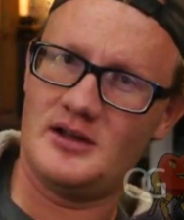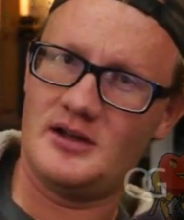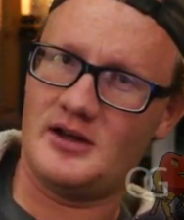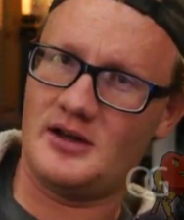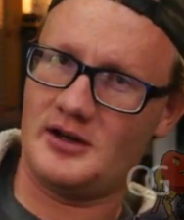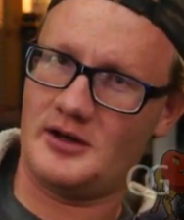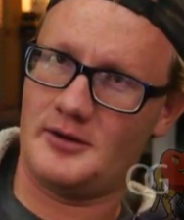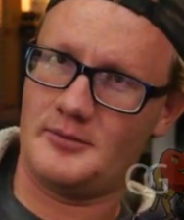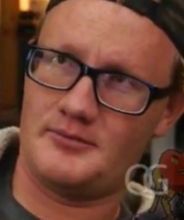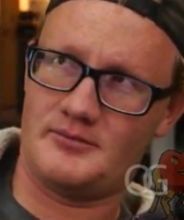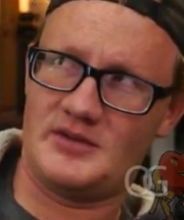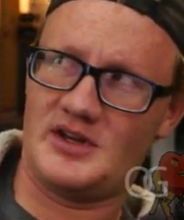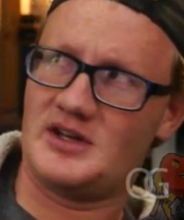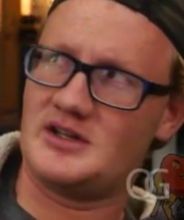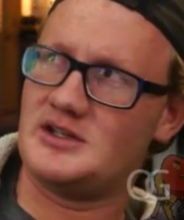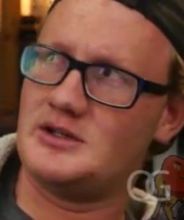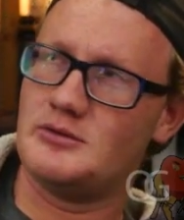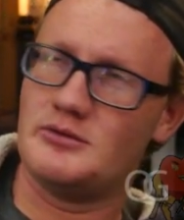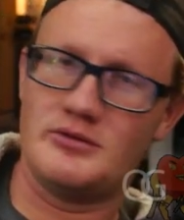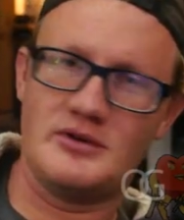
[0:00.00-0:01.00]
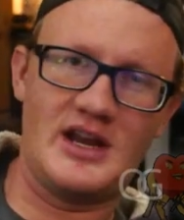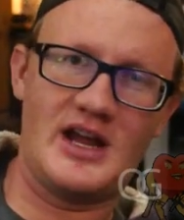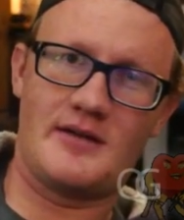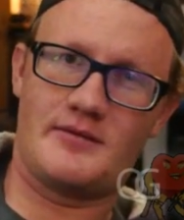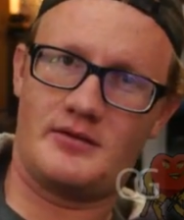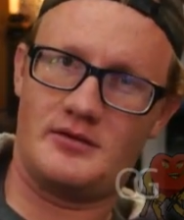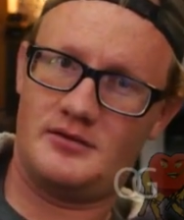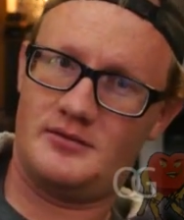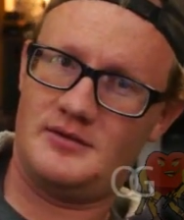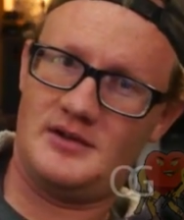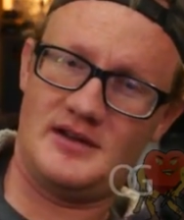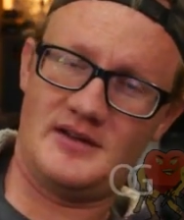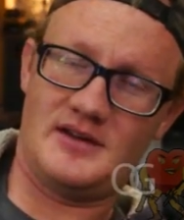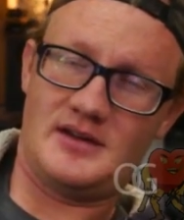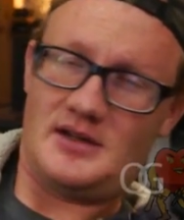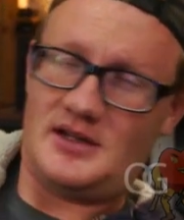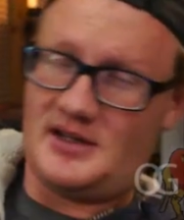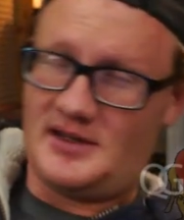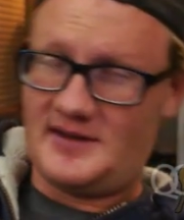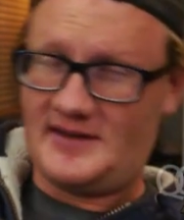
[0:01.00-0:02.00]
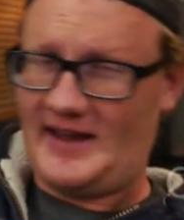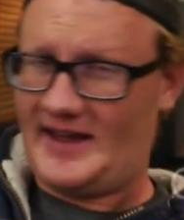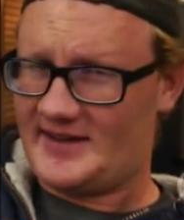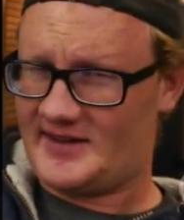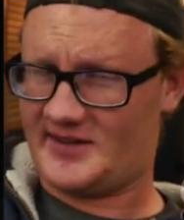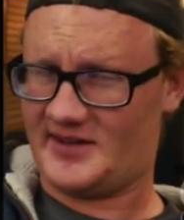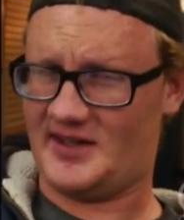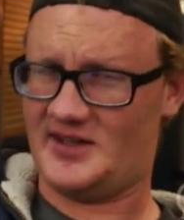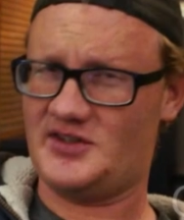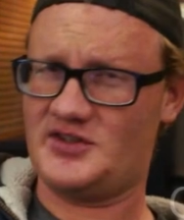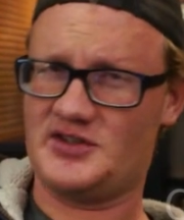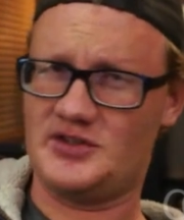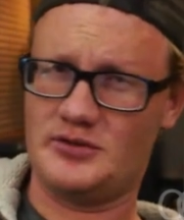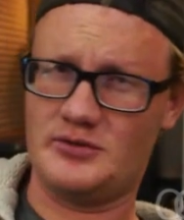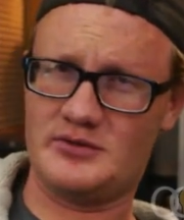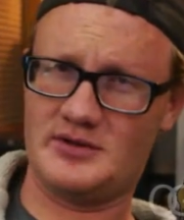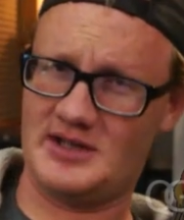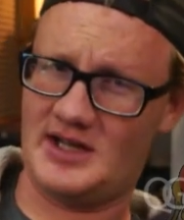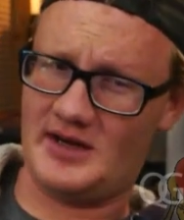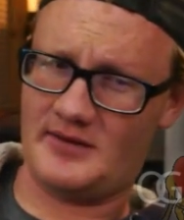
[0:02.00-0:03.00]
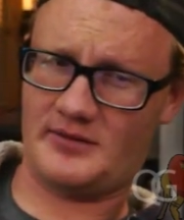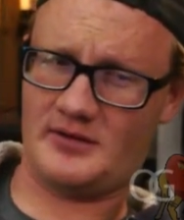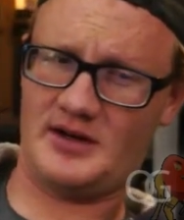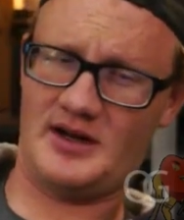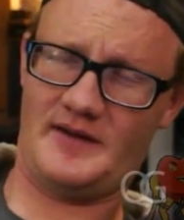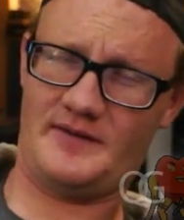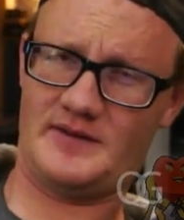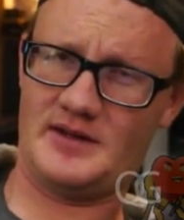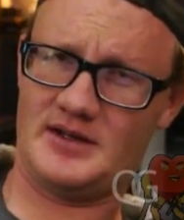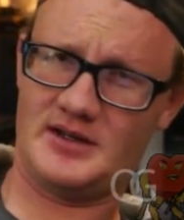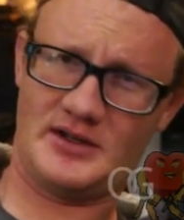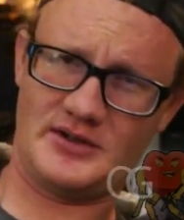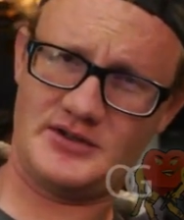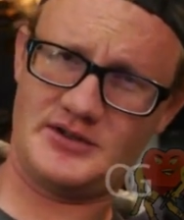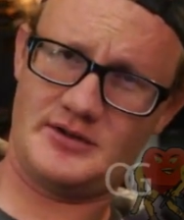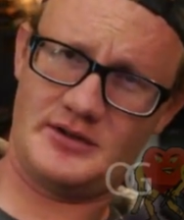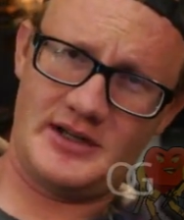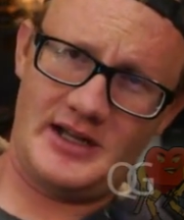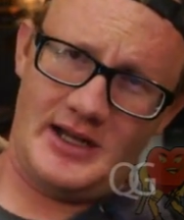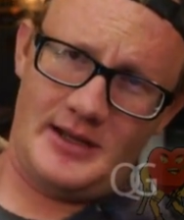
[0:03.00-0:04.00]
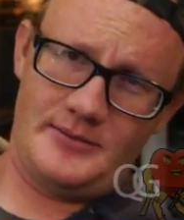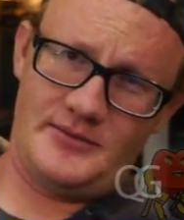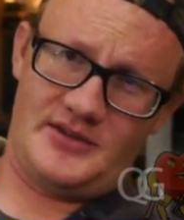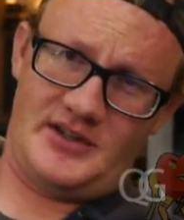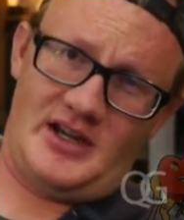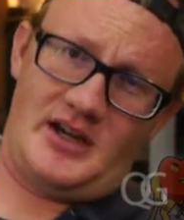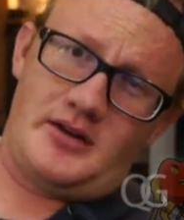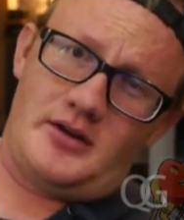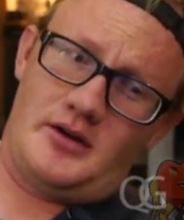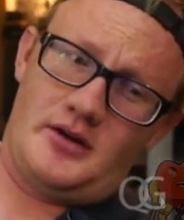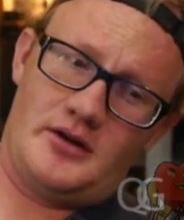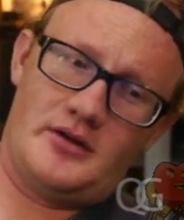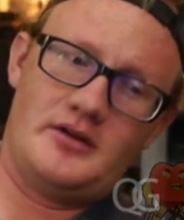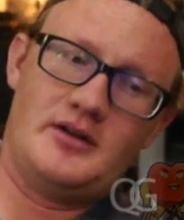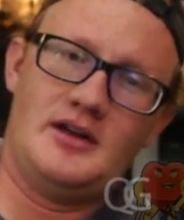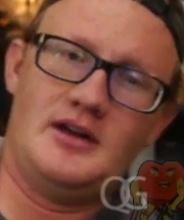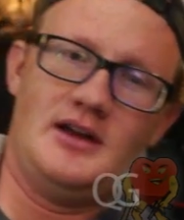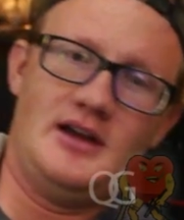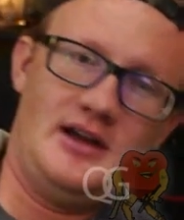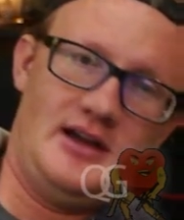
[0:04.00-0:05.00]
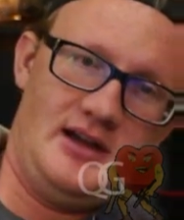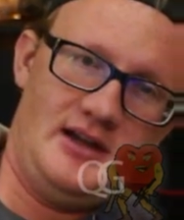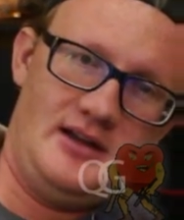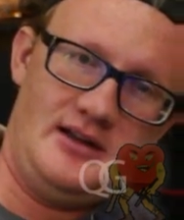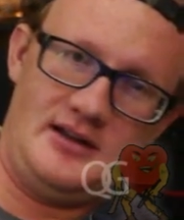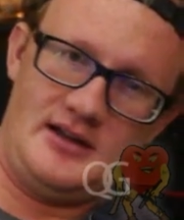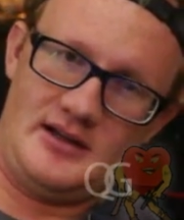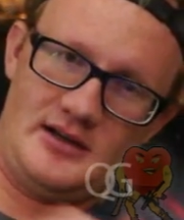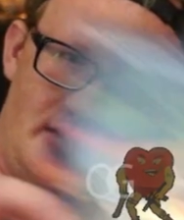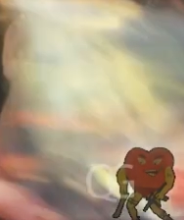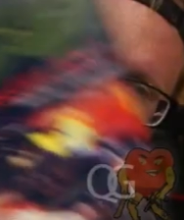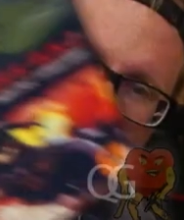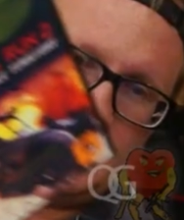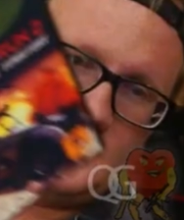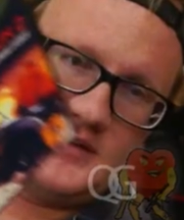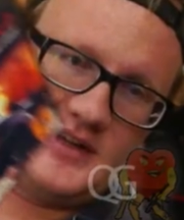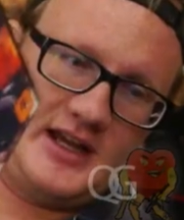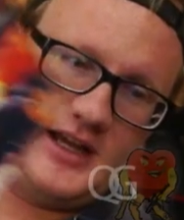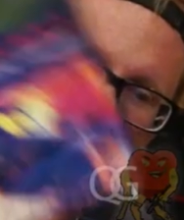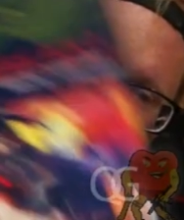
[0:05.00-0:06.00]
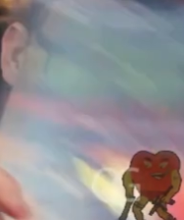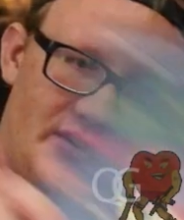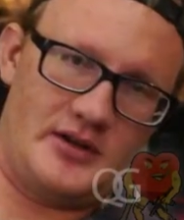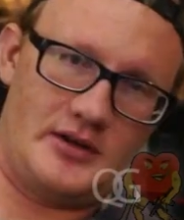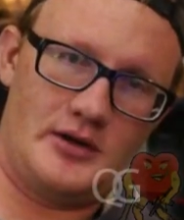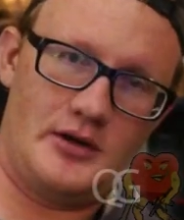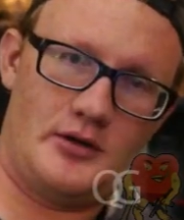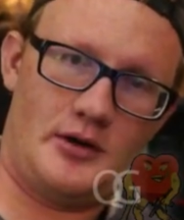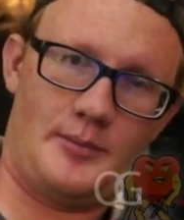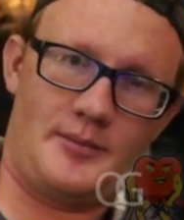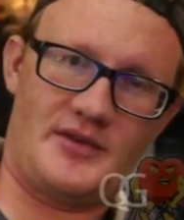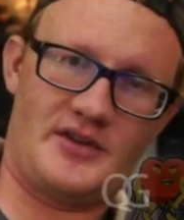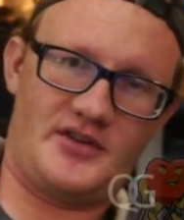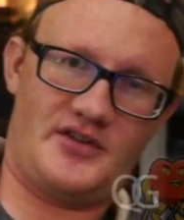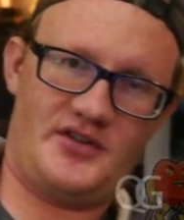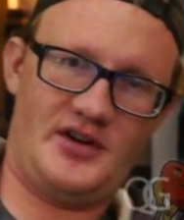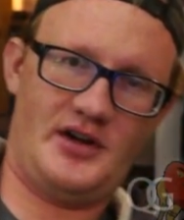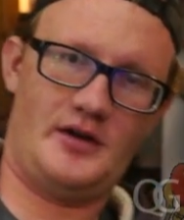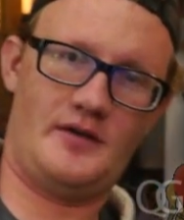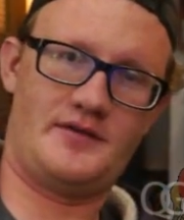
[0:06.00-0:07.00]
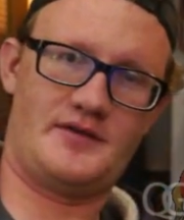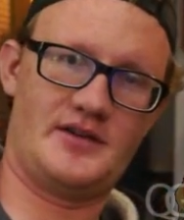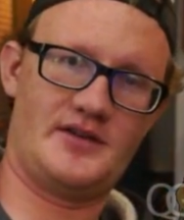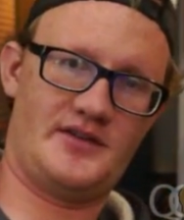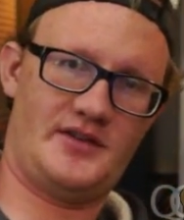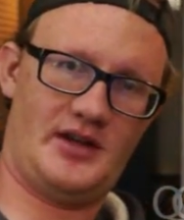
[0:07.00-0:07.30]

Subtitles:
And you never, and in that sense, you never have to touch your games at all. You know, these games can go up on the shelf just